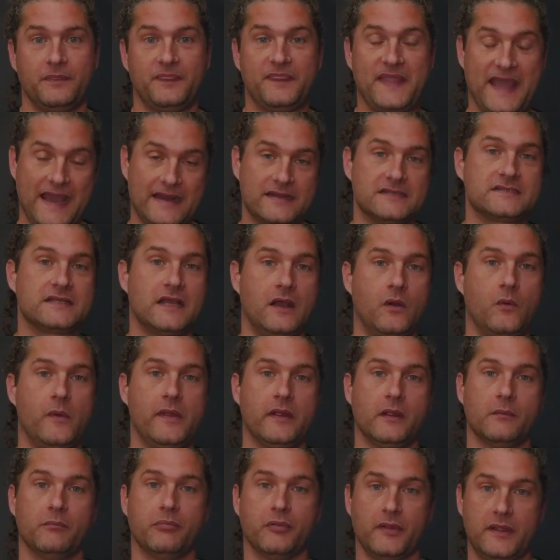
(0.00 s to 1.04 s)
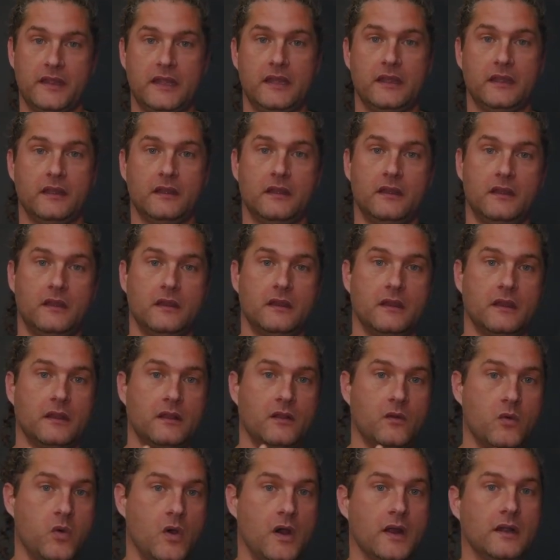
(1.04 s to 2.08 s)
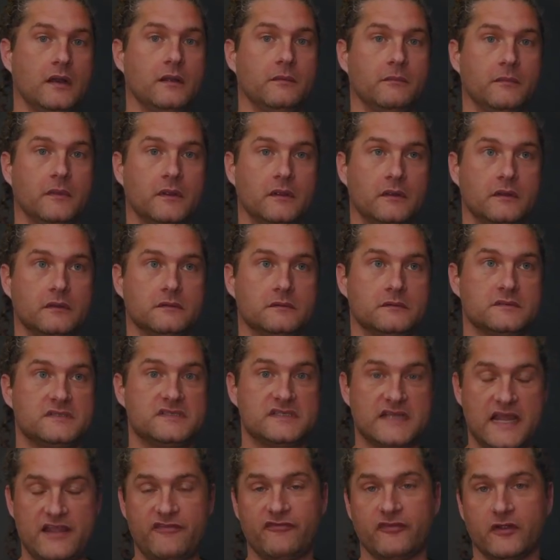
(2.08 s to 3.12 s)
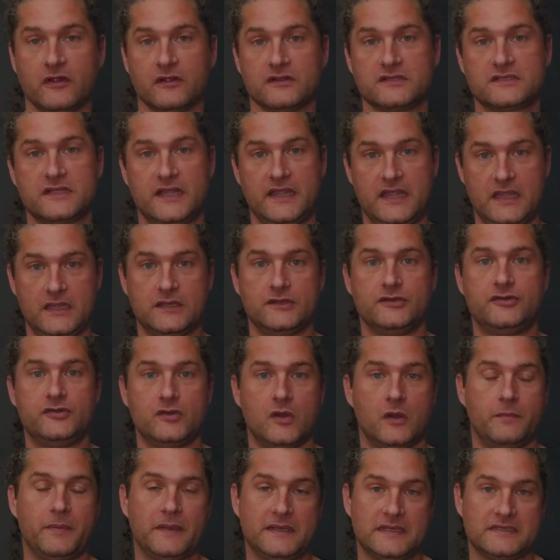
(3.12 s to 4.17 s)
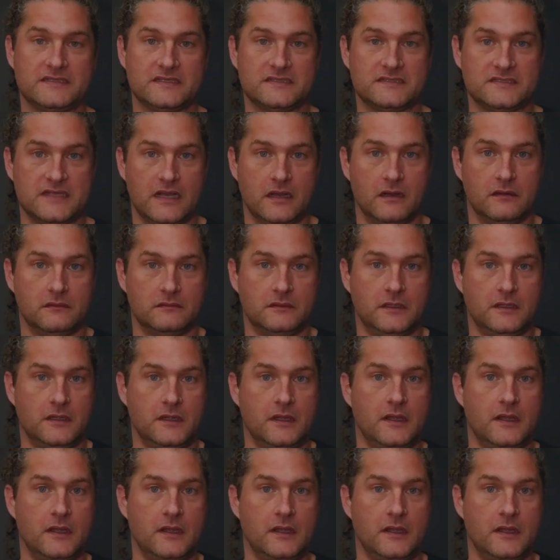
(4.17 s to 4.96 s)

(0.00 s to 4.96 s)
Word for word: That is how we are bringing quantum ciphers into OpenSSL,